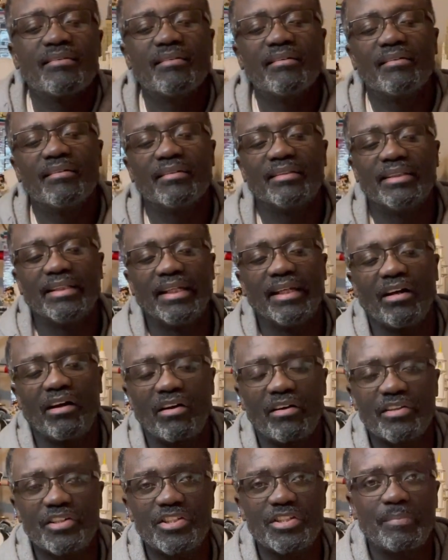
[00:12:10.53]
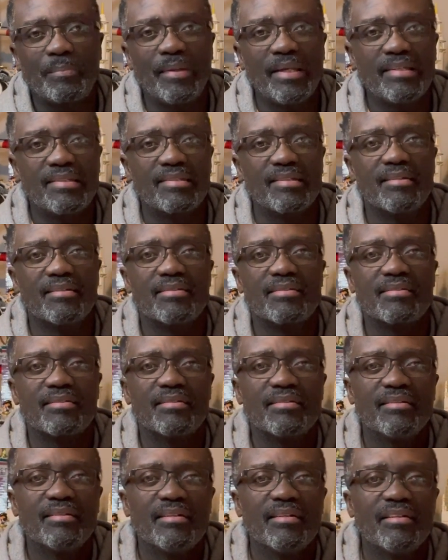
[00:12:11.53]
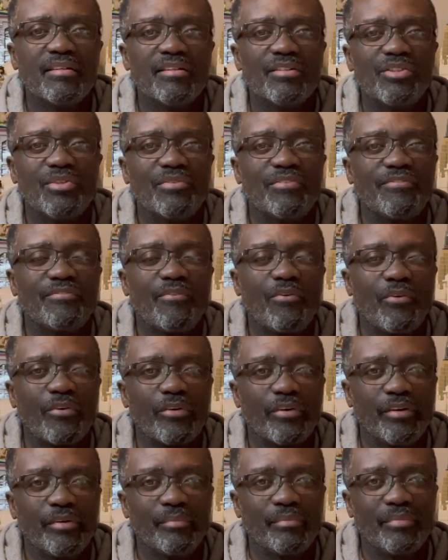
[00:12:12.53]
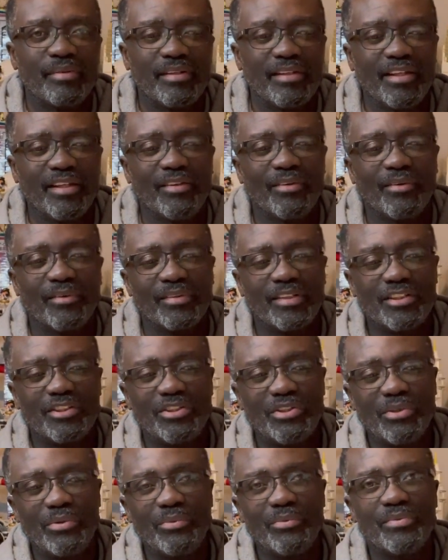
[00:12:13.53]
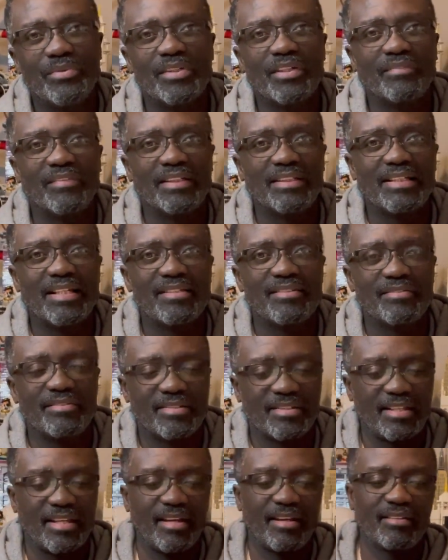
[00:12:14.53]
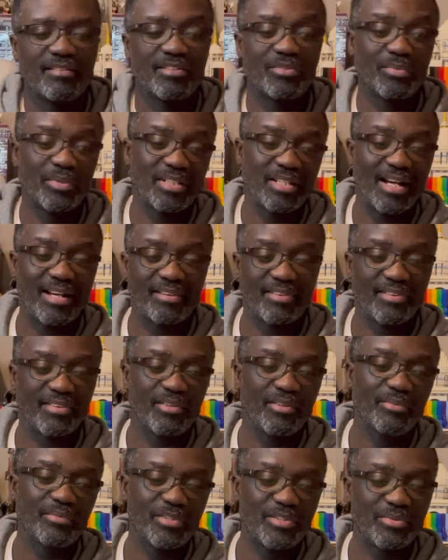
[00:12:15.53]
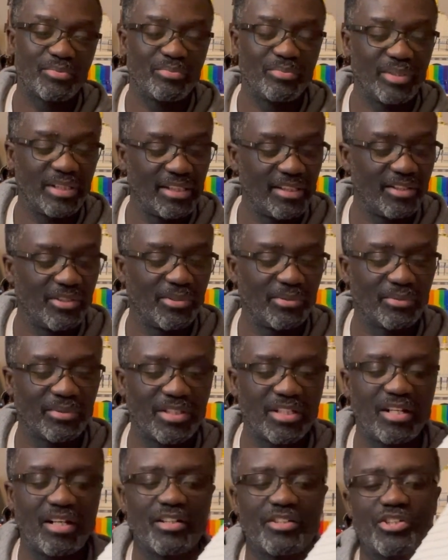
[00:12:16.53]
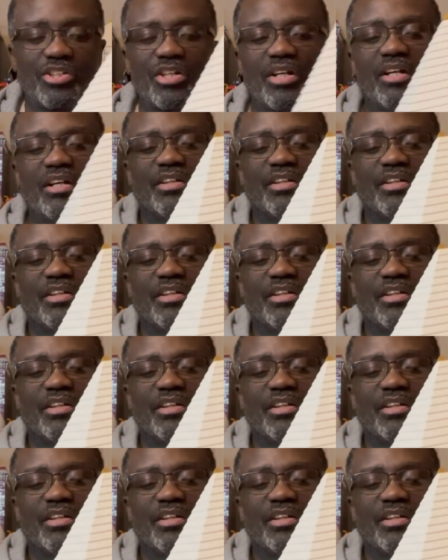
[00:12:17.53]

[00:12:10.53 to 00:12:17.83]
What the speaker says: the arched pieces to form, the dunes of the desert sands, which I thought was really cool touch.